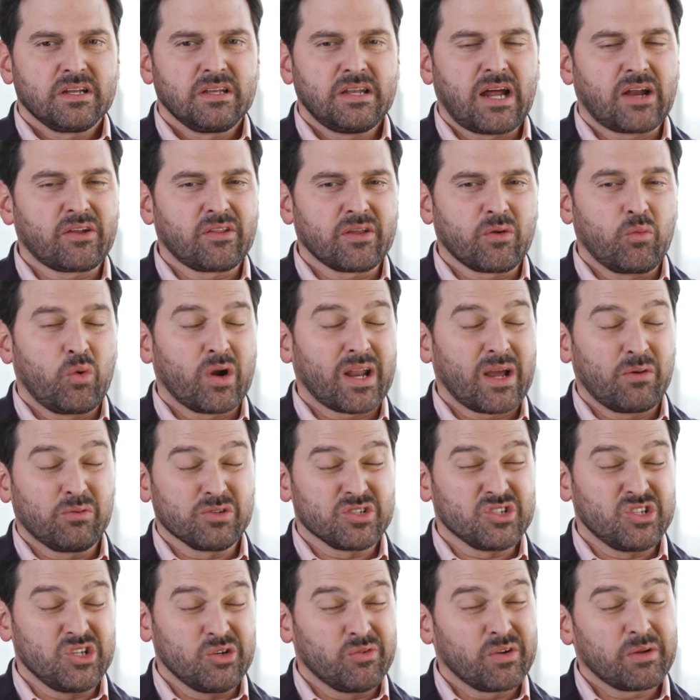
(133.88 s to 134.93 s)
not only what I
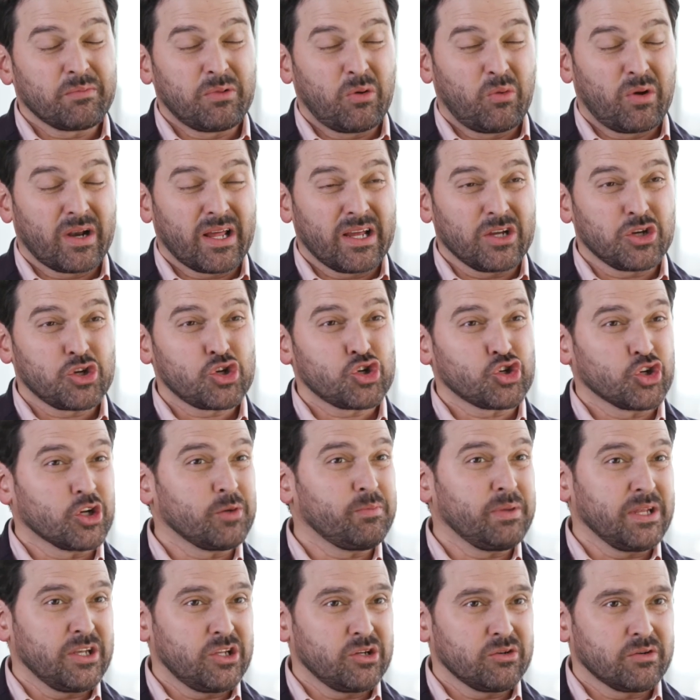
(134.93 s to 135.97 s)
was doing, but what I
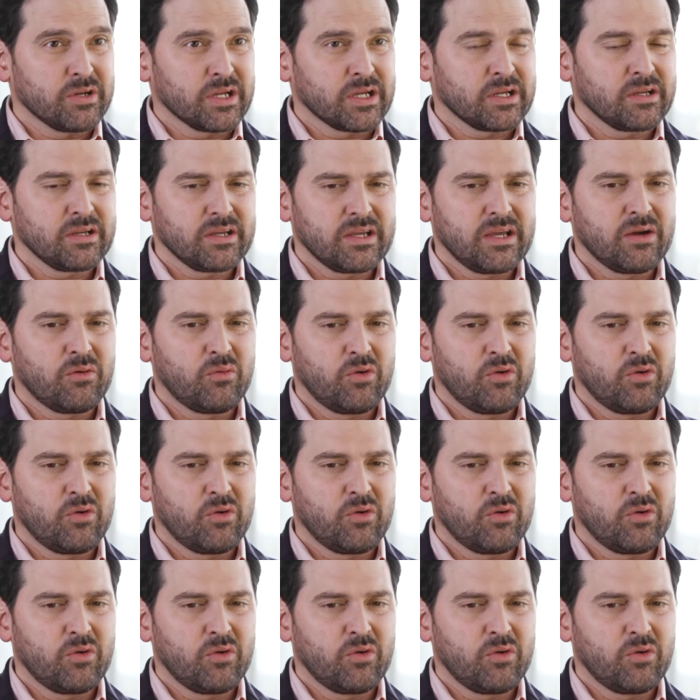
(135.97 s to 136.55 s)
should be doing, it